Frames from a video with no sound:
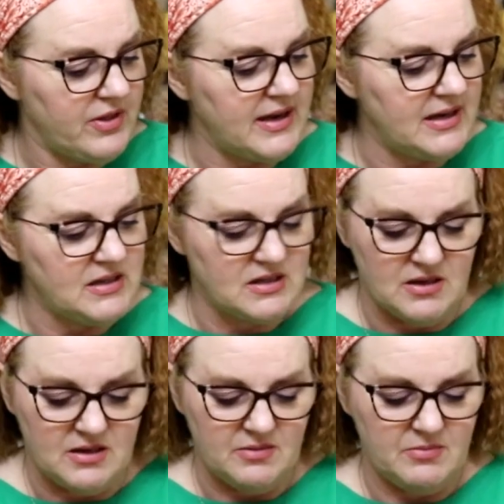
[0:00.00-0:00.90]
these
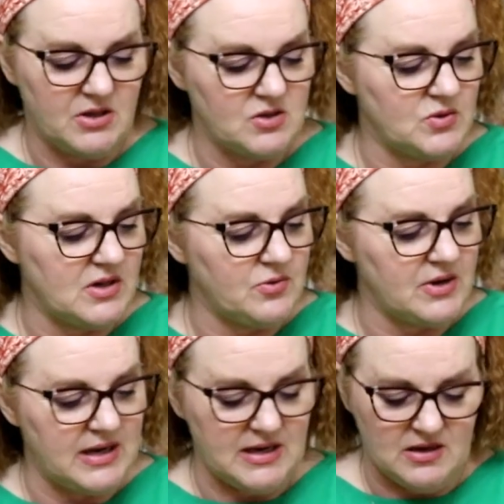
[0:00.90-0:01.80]
because we don't
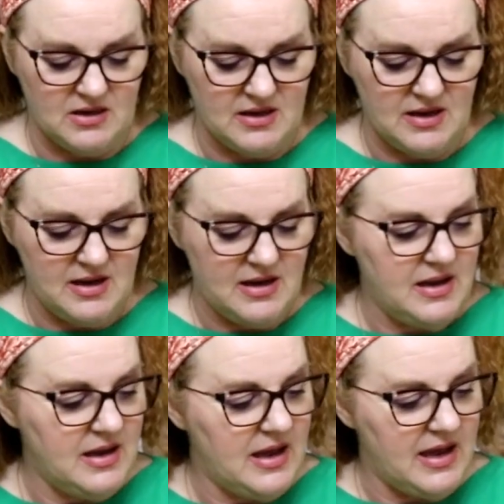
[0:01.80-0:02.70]
need
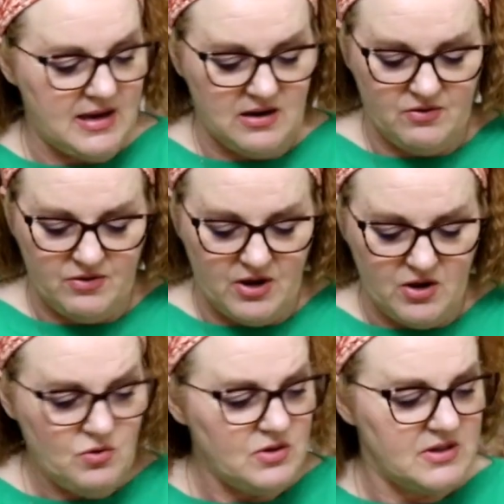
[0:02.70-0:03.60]
any of
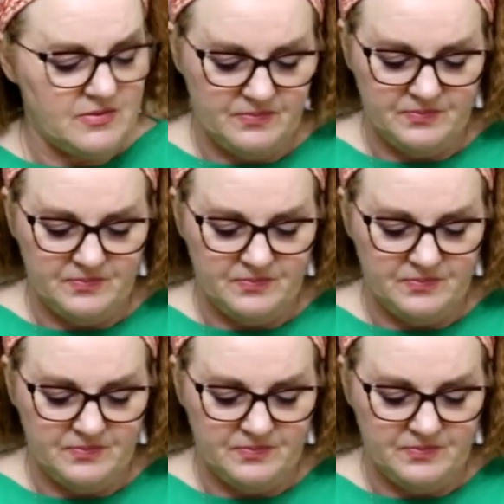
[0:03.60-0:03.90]
those.